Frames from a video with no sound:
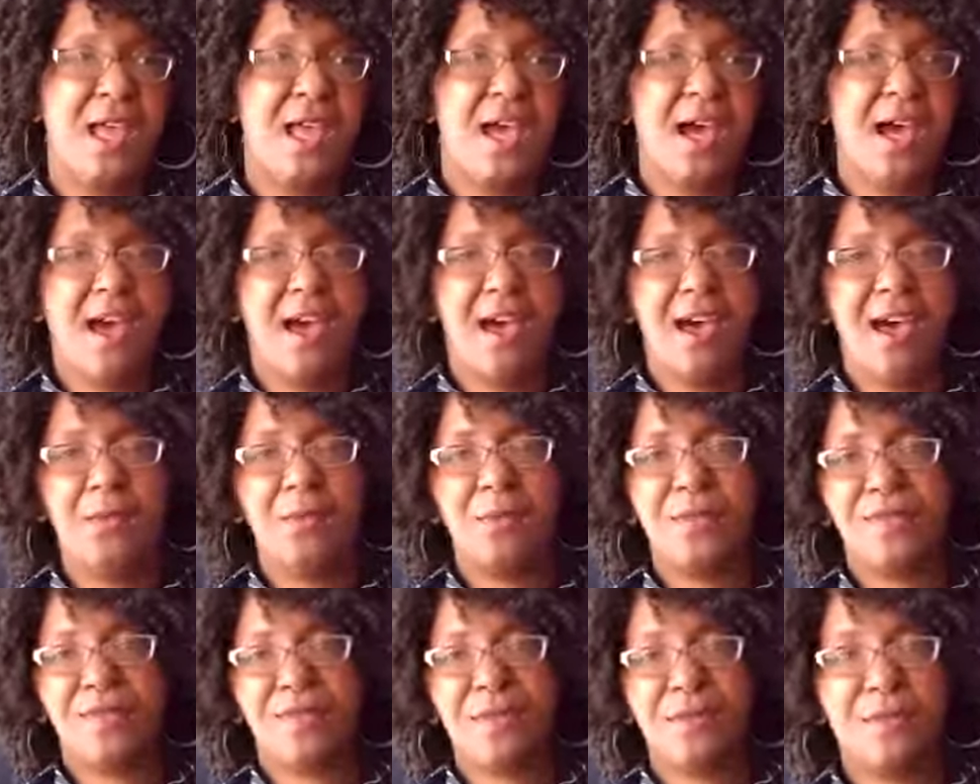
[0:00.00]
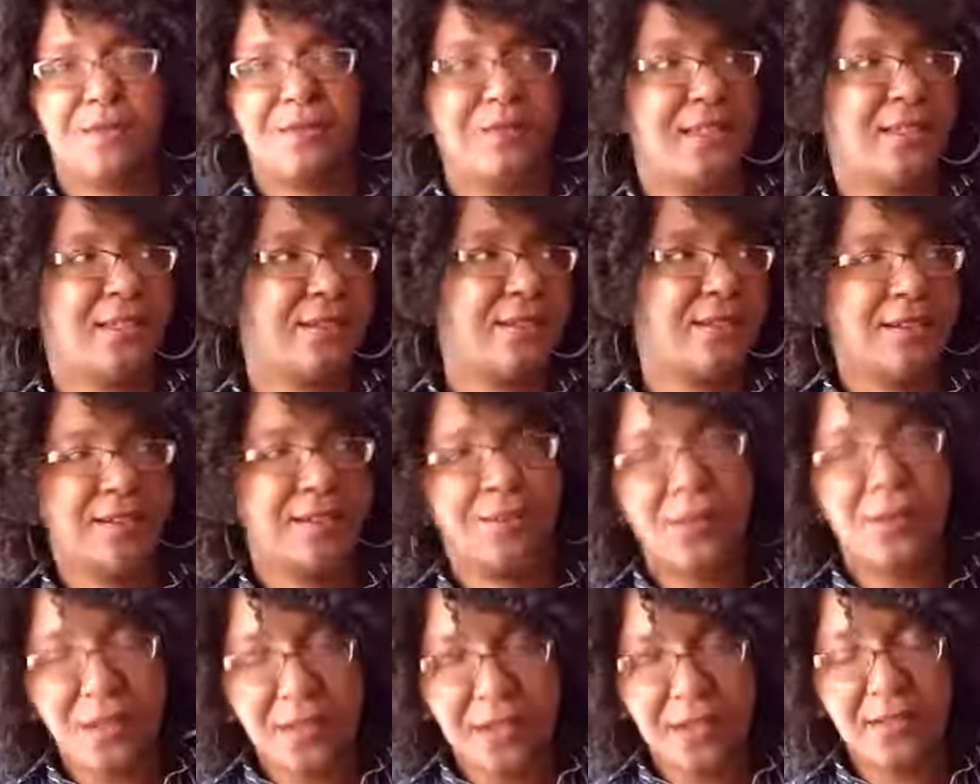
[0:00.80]
And so I'm like,
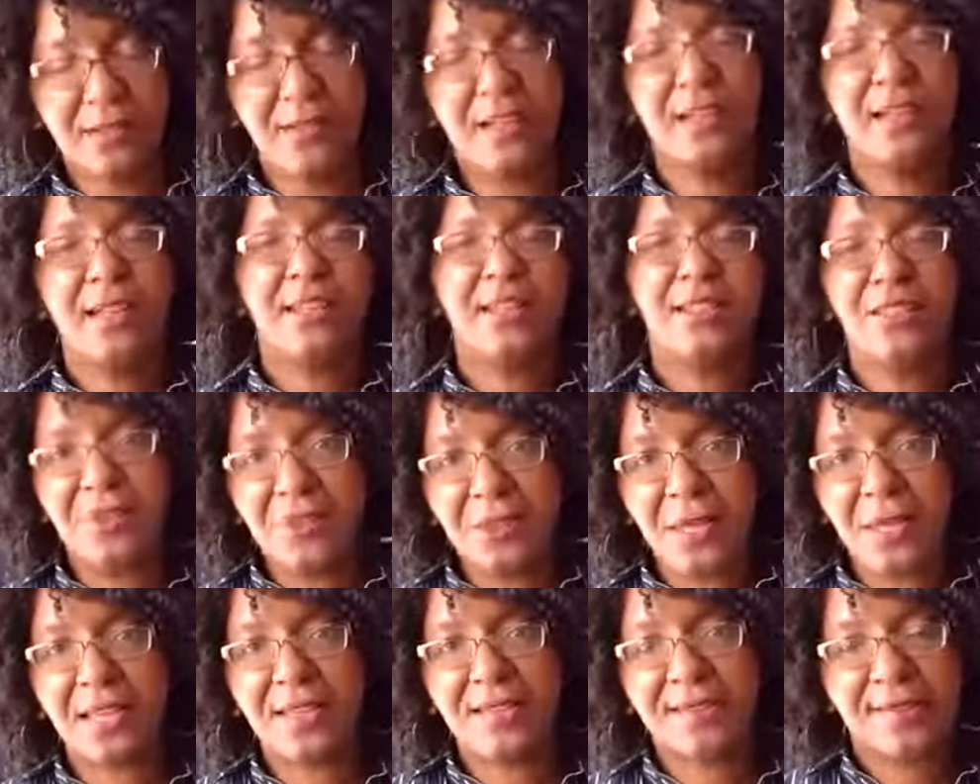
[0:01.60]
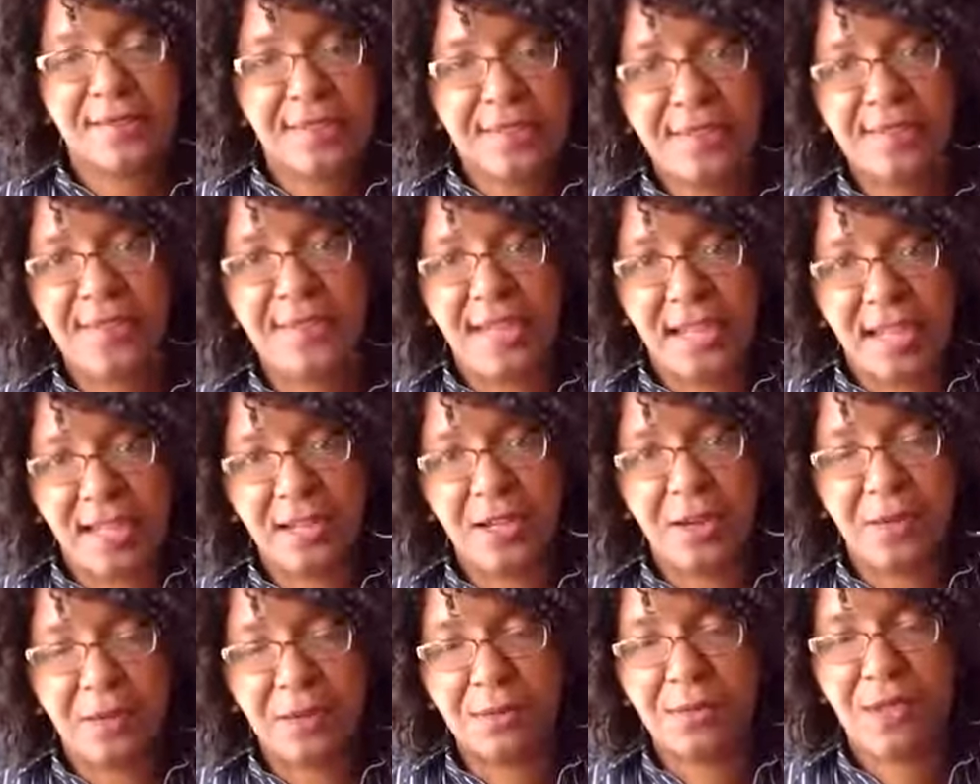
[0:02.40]
well, you can't see that I
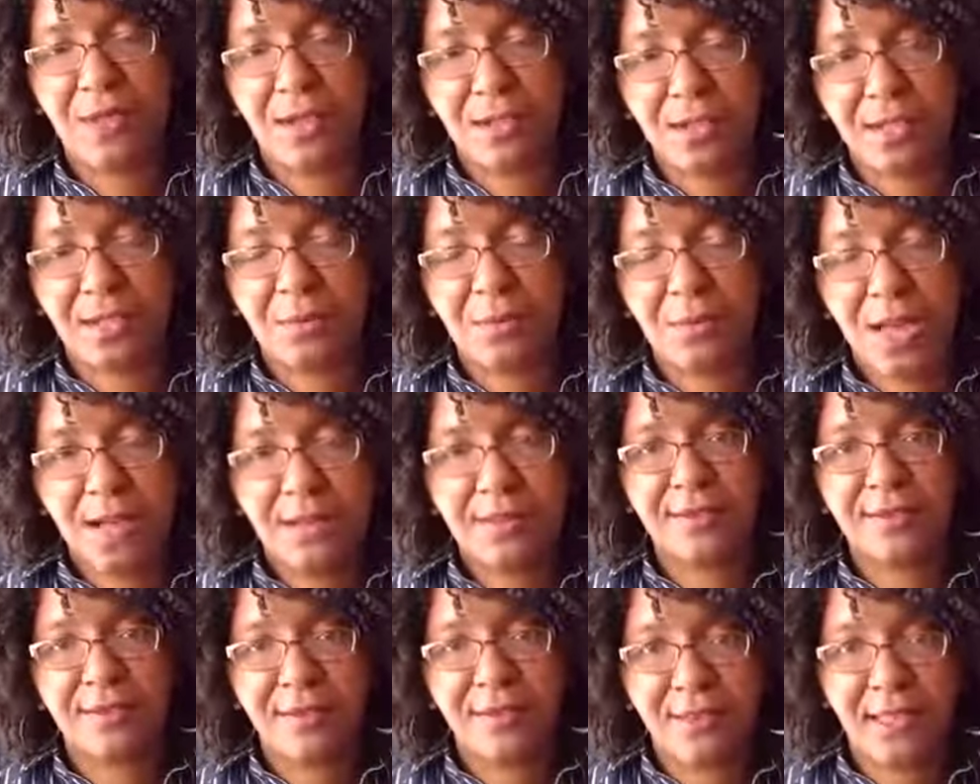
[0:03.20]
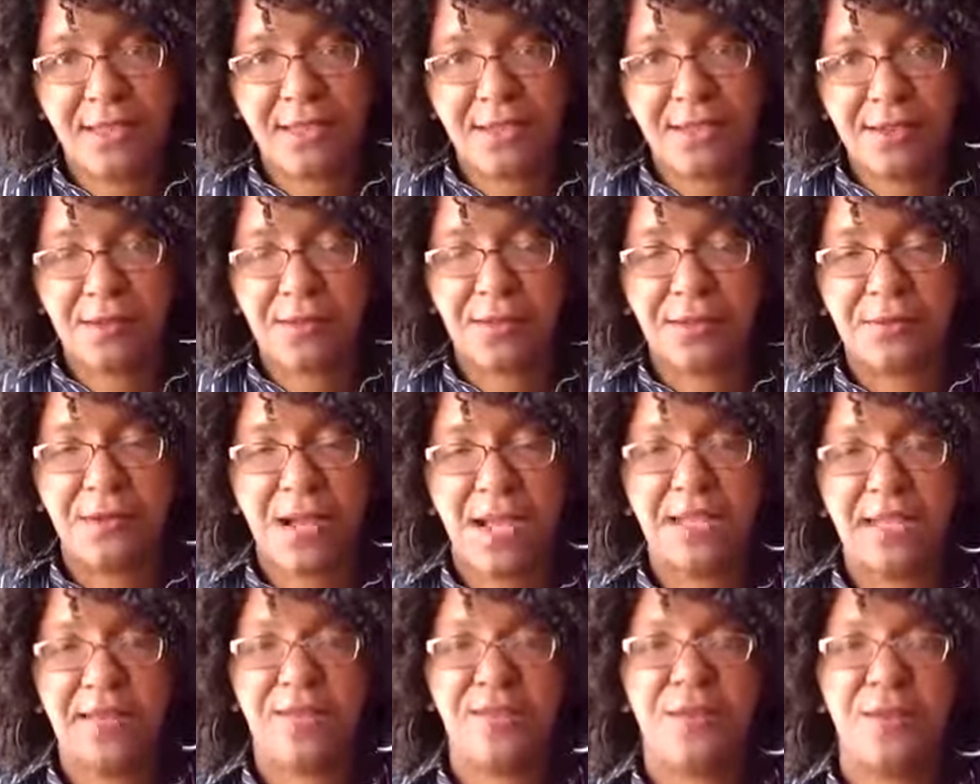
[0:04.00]
know what I'm talking about until I do it,
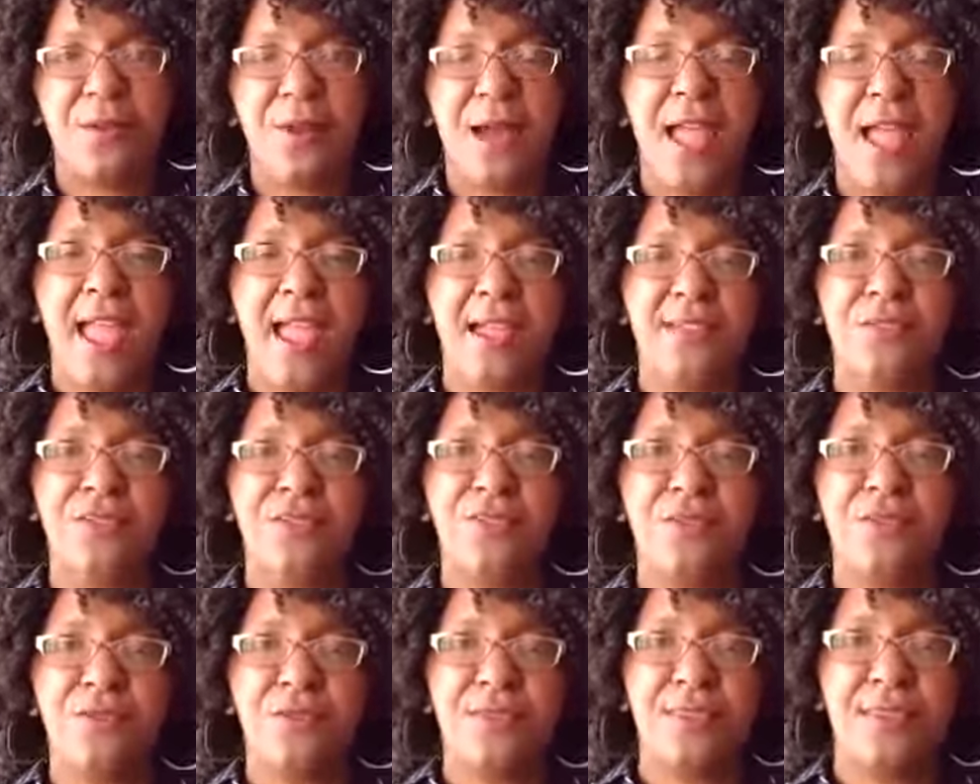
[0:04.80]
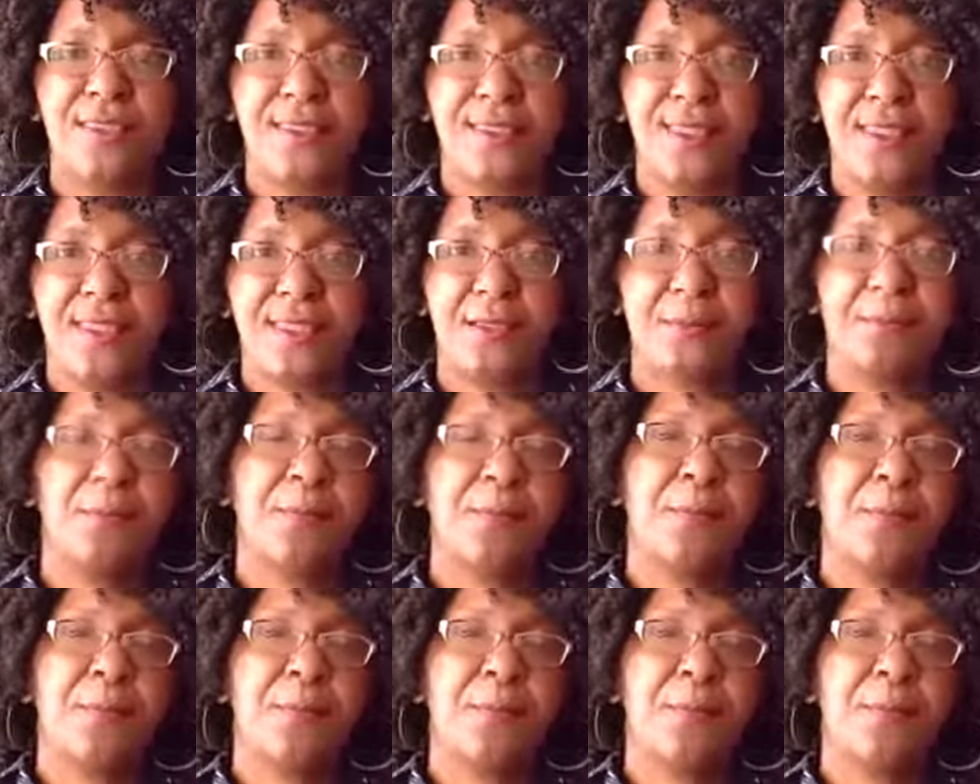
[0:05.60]
right? So I had to do the thing.